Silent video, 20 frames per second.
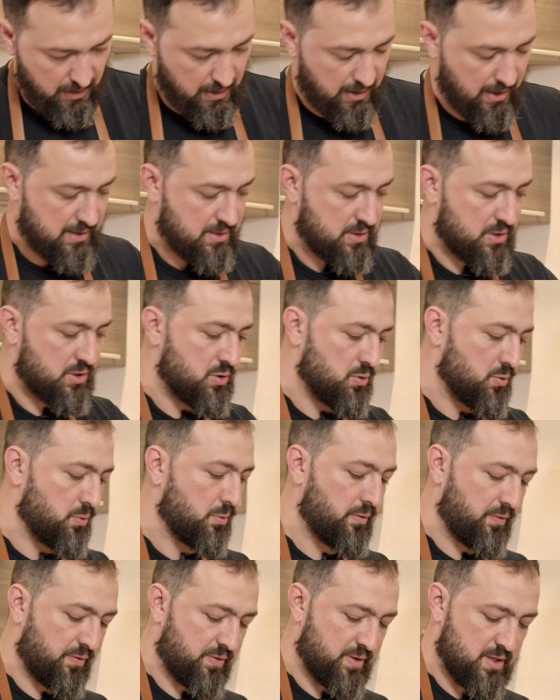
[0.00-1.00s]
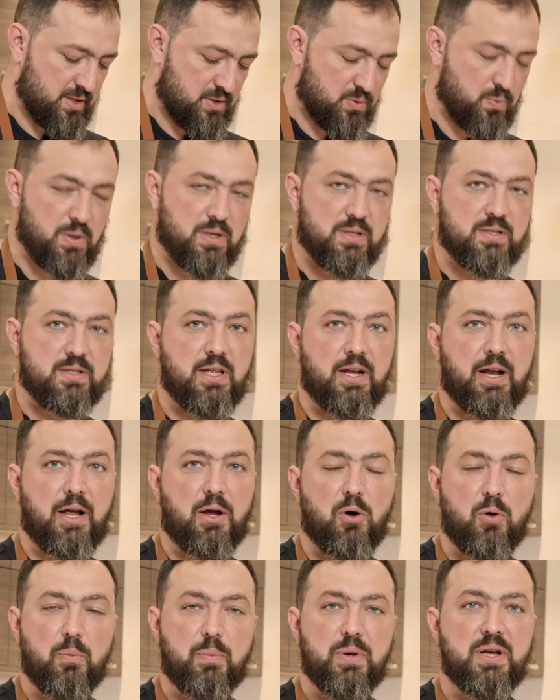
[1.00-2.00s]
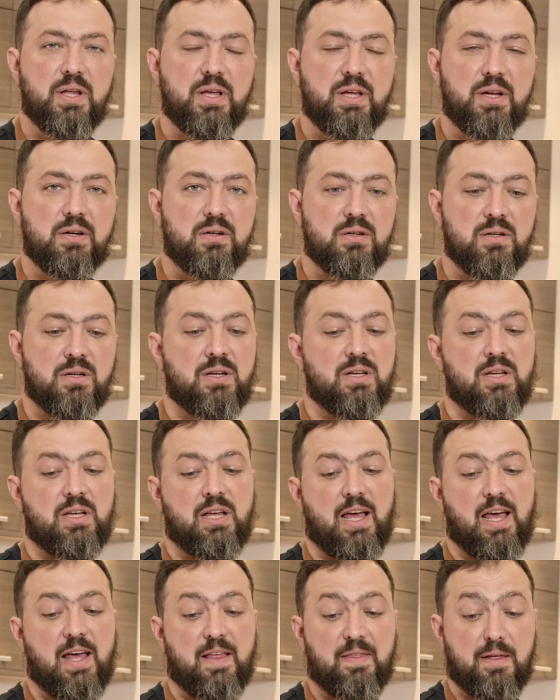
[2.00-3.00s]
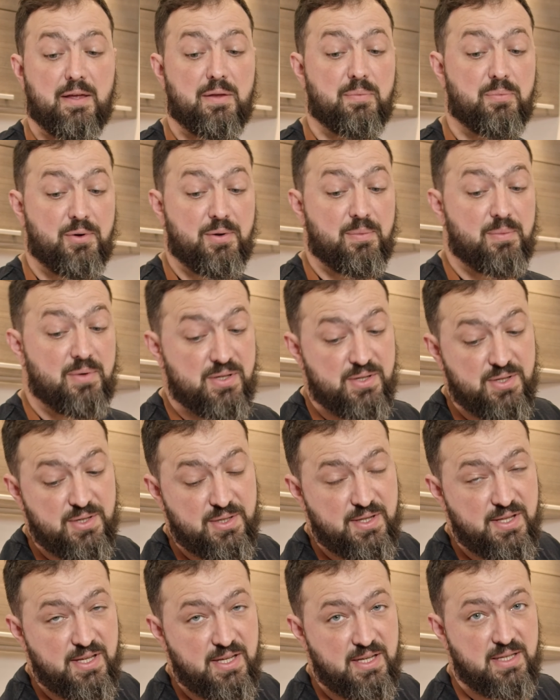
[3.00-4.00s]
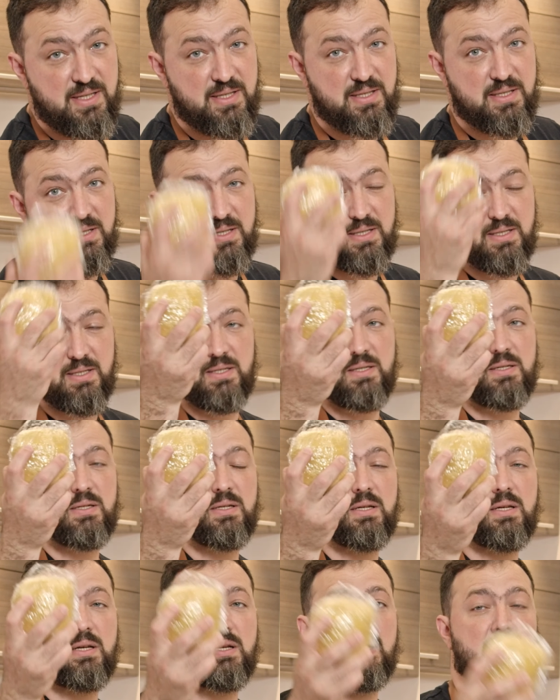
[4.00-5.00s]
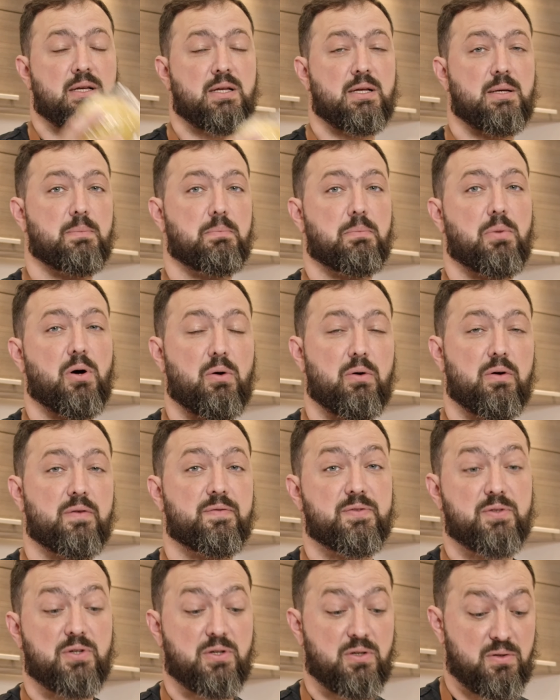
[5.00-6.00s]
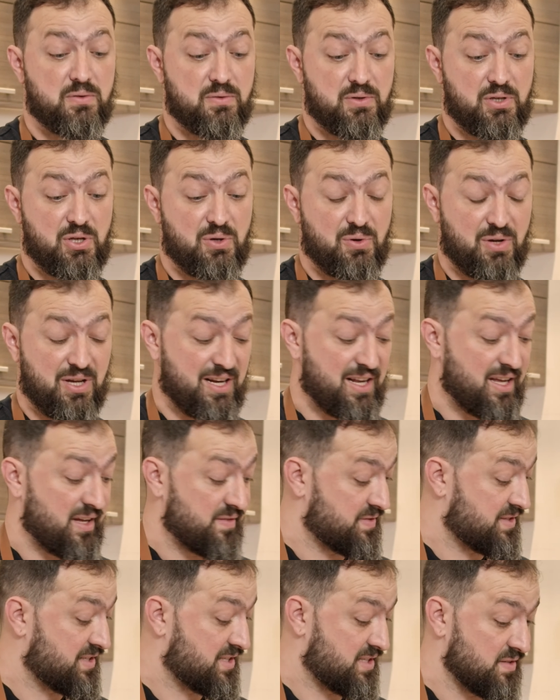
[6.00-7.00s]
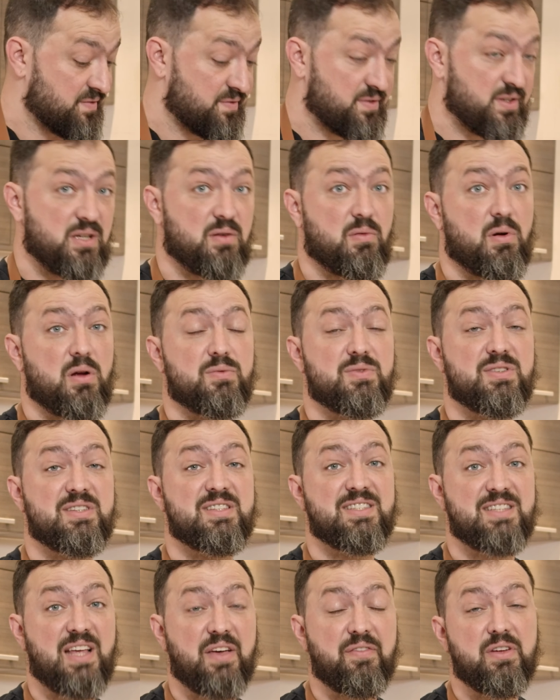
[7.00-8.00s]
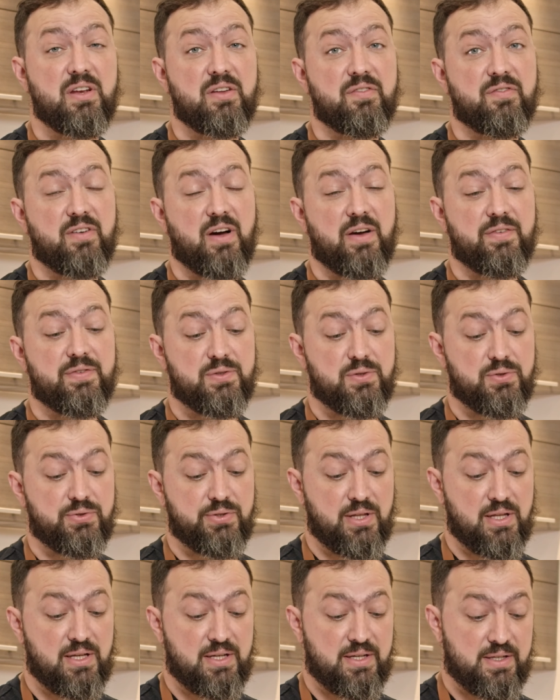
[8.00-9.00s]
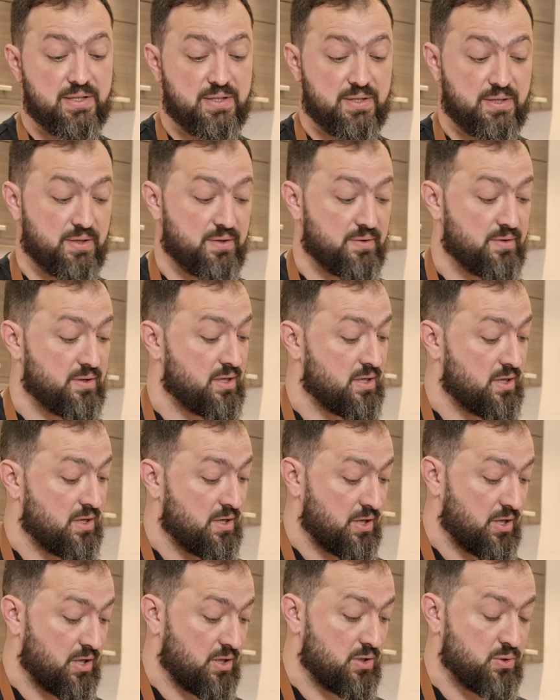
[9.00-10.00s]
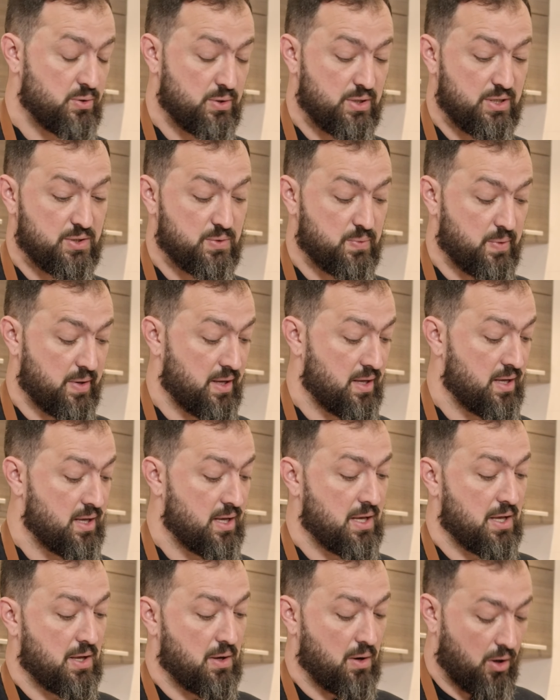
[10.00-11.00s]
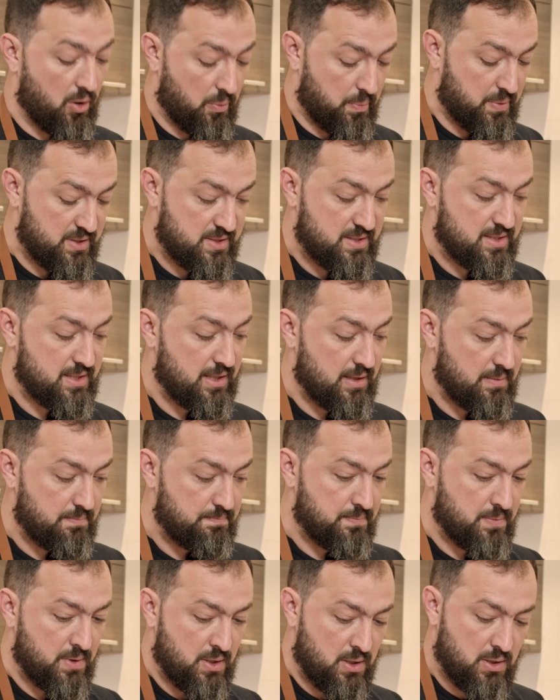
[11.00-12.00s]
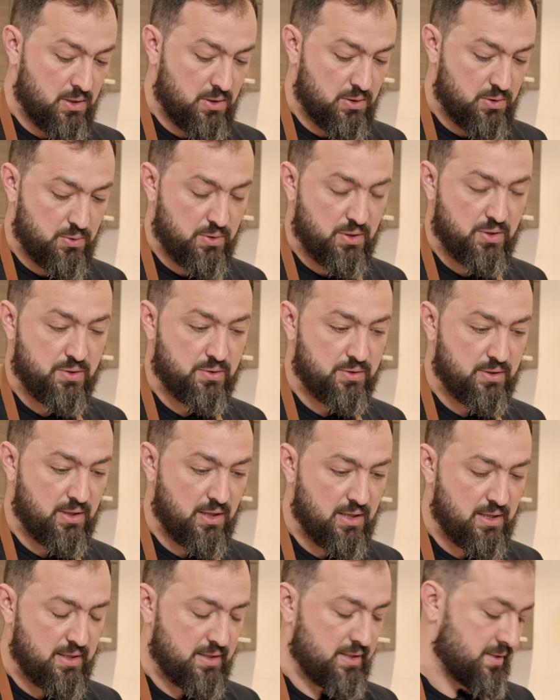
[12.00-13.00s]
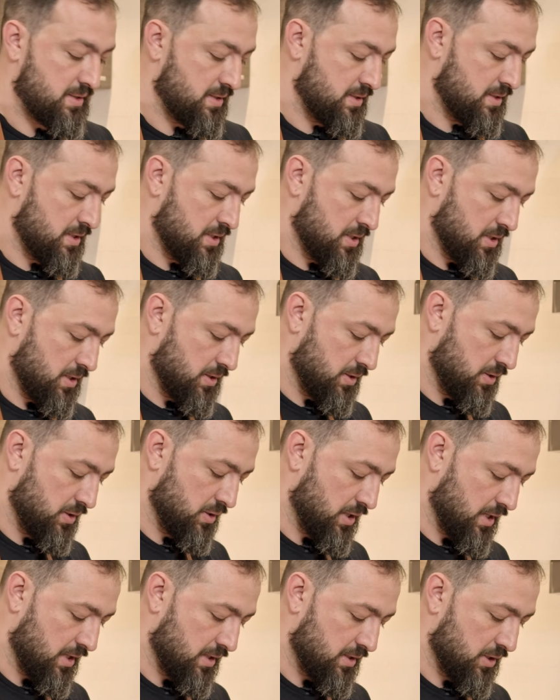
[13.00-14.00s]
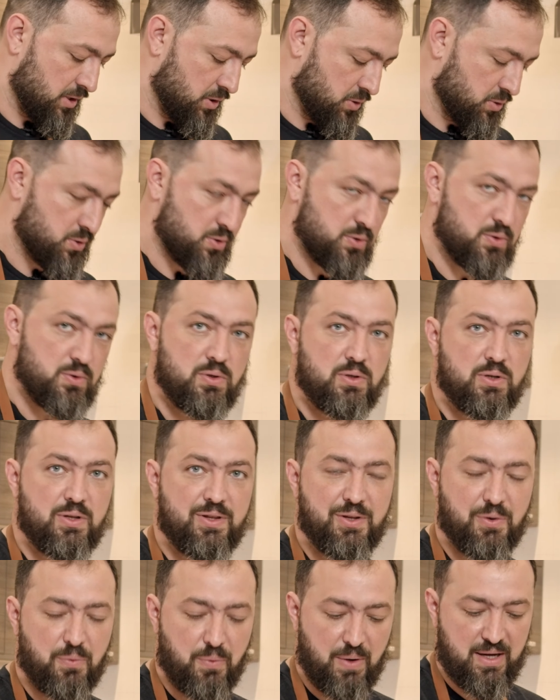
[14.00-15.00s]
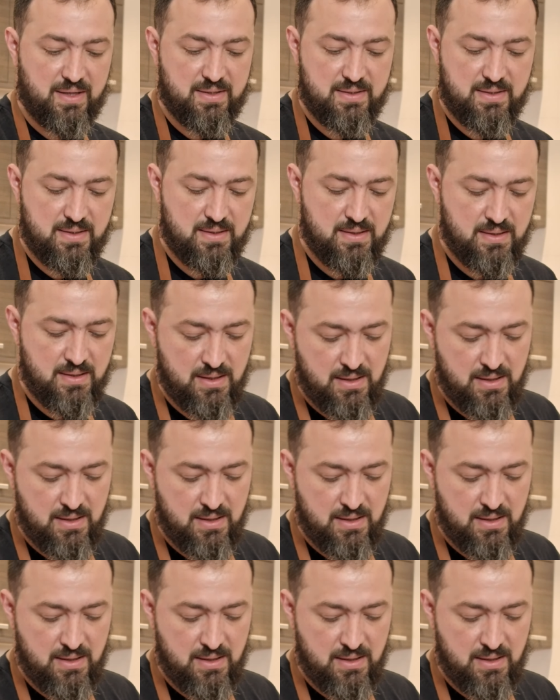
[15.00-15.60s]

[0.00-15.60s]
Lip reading: let's do with these ones that I open here. And then pretty much these ball of dough, you can have something around 75 tortellini. So do it this way, open some, do the tortellinis, then you do the rest.